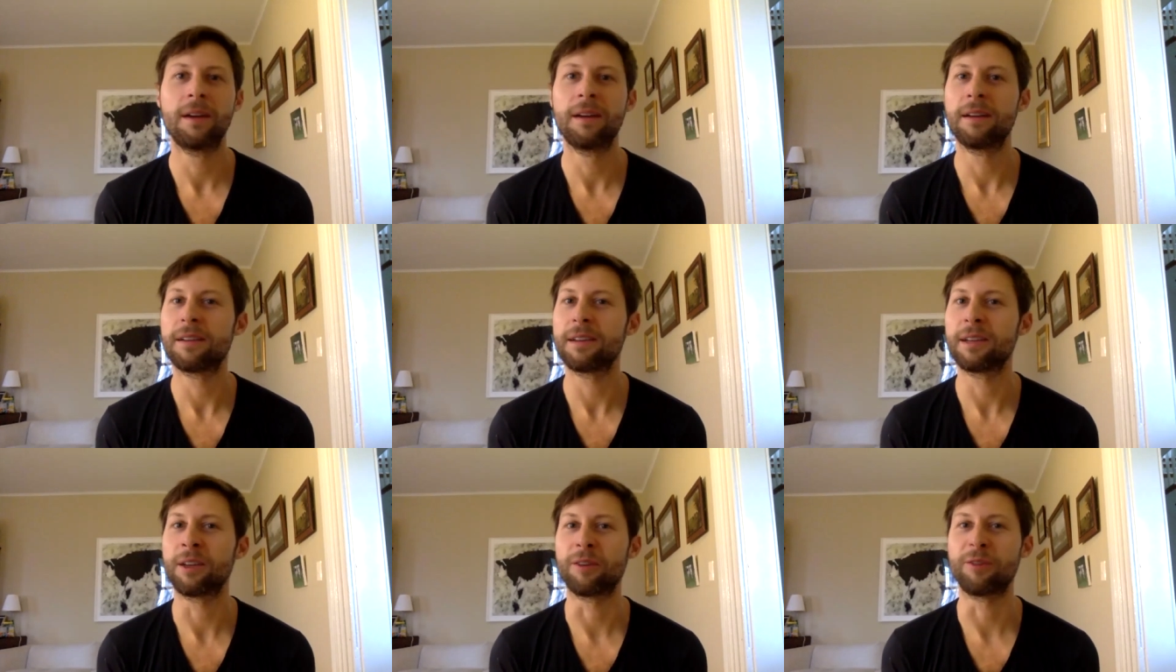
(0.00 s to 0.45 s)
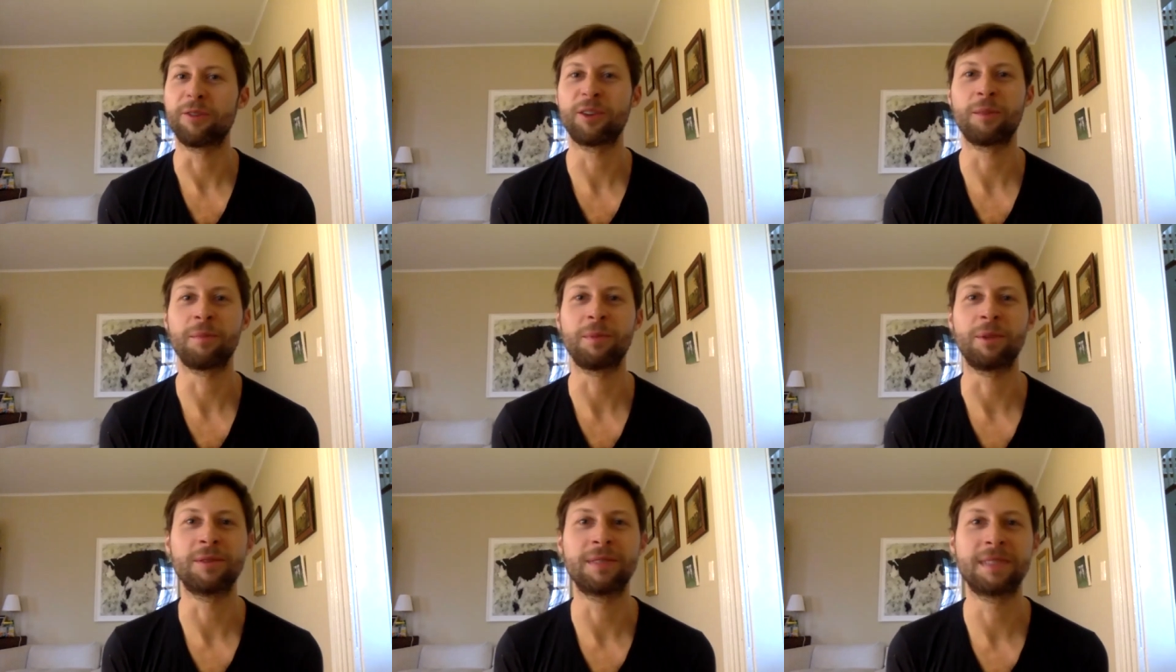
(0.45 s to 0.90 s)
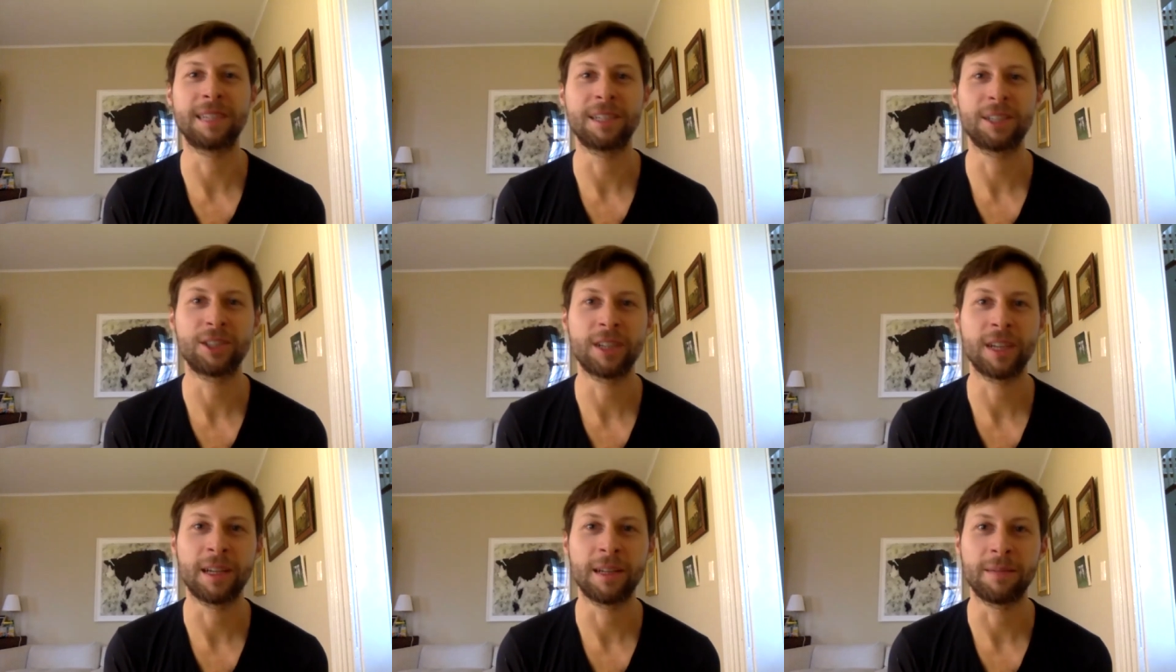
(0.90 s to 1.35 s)
you know, if you're a
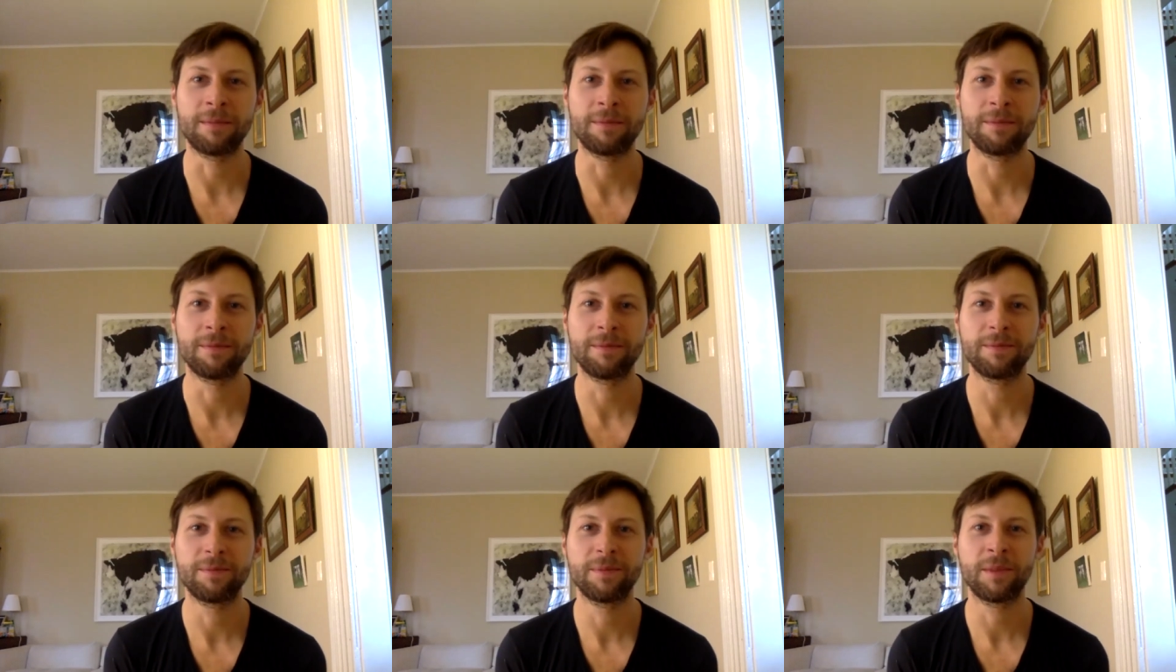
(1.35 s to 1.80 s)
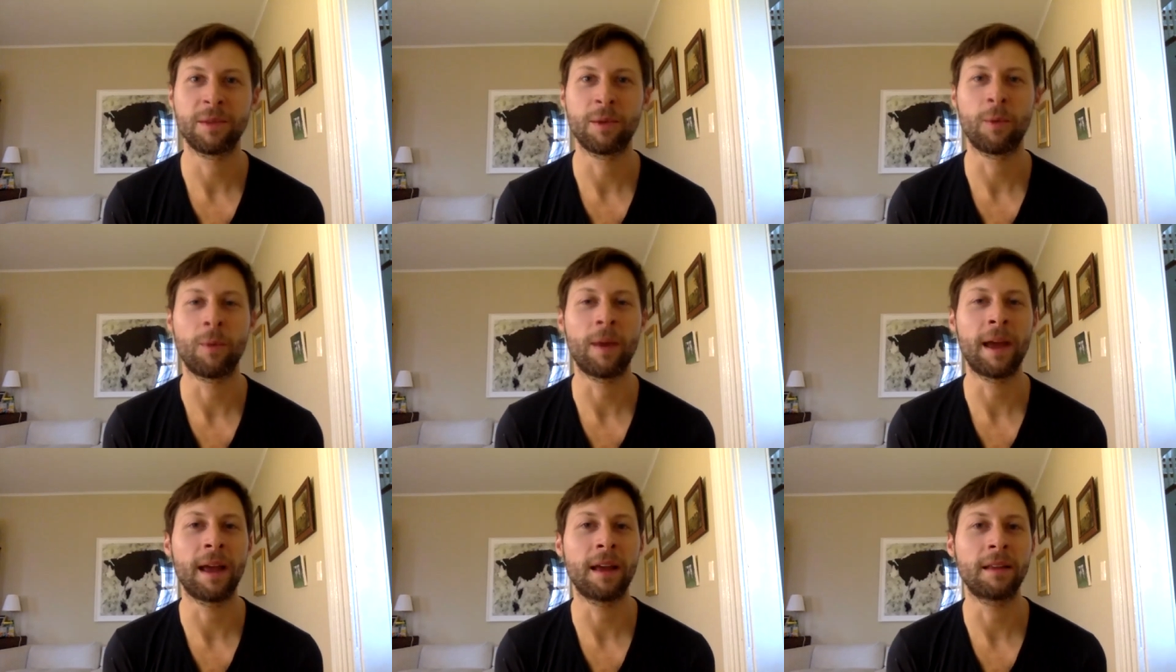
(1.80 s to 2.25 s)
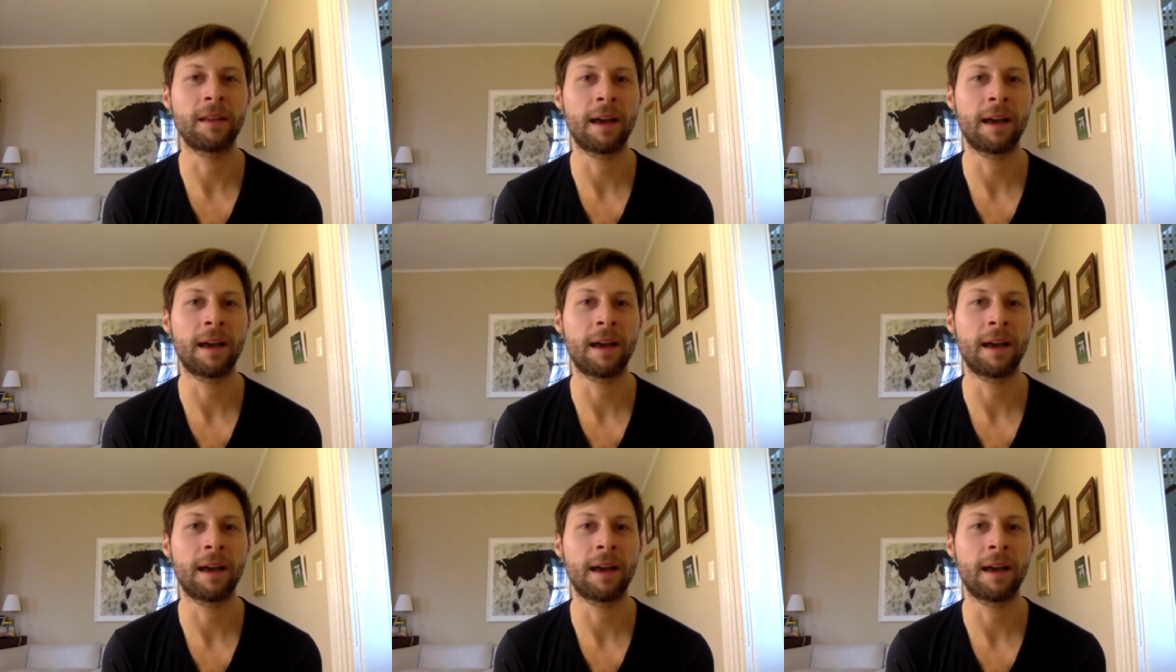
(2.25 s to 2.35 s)
musician, the way